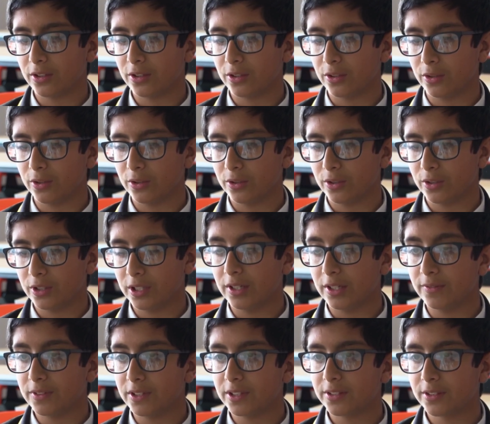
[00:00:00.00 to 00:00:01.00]
you know,
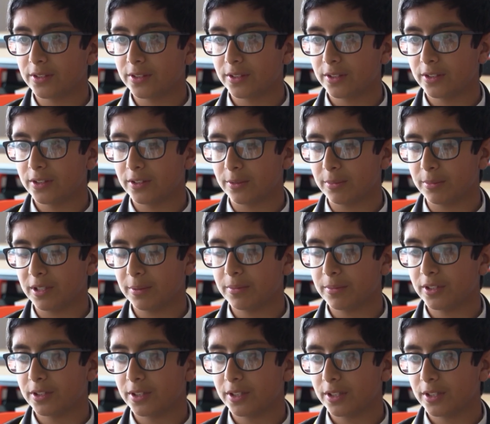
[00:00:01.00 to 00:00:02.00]
nervous sometimes.